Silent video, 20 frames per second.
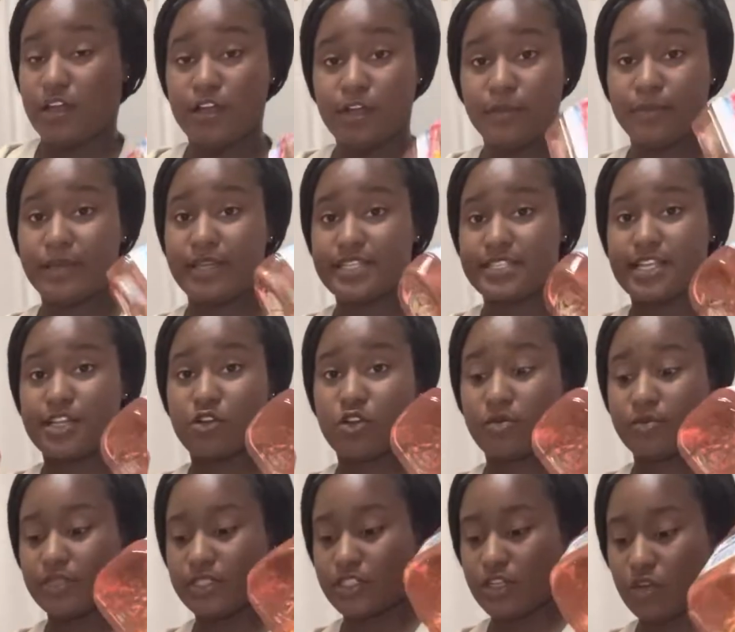because they
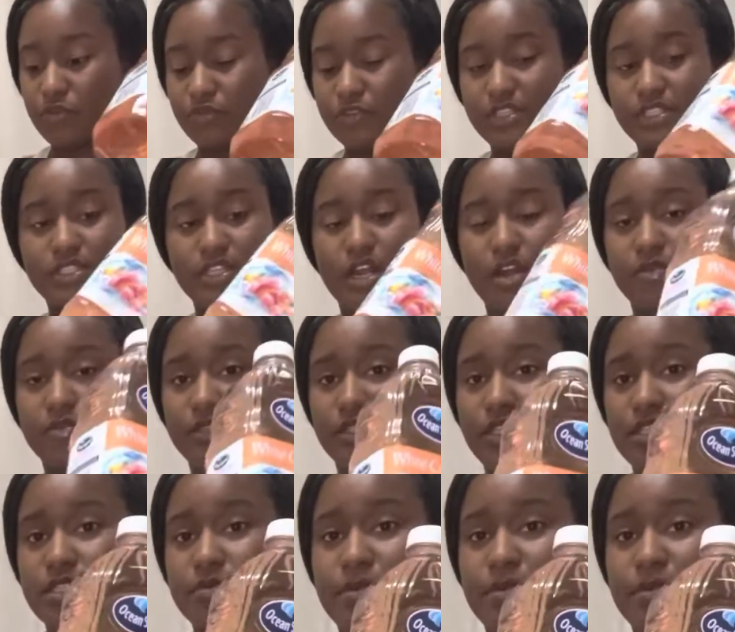normally don't restock with these.